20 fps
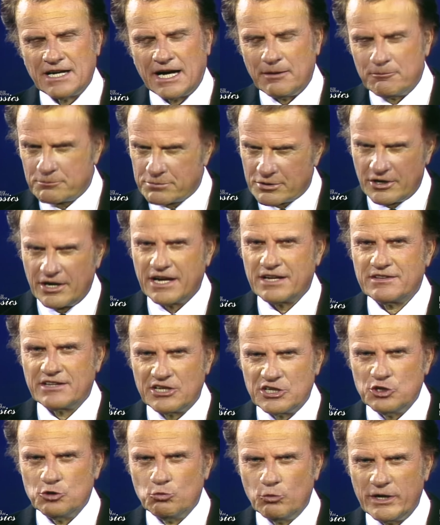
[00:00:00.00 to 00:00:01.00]
I'm praying
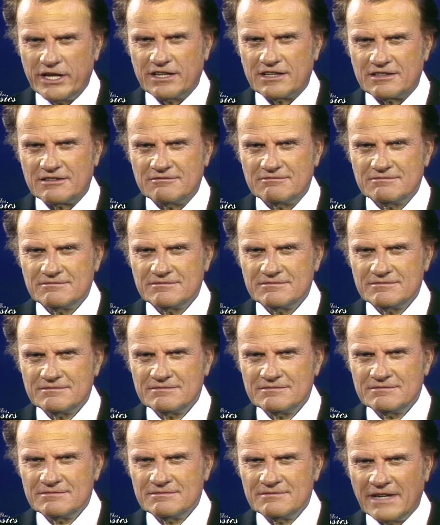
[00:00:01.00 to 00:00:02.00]
that you will.
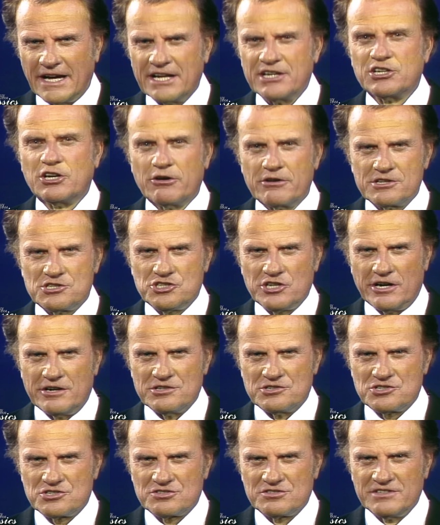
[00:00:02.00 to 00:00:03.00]
And go to
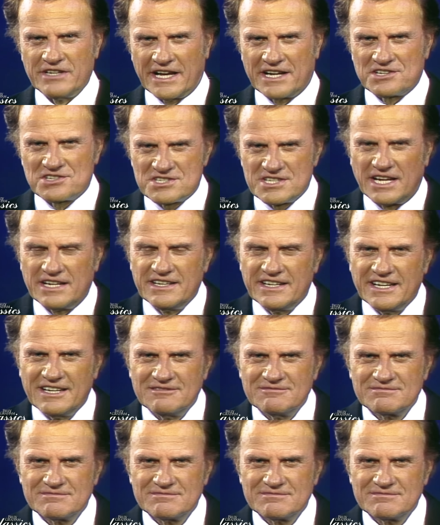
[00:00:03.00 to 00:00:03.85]
church next Sunday.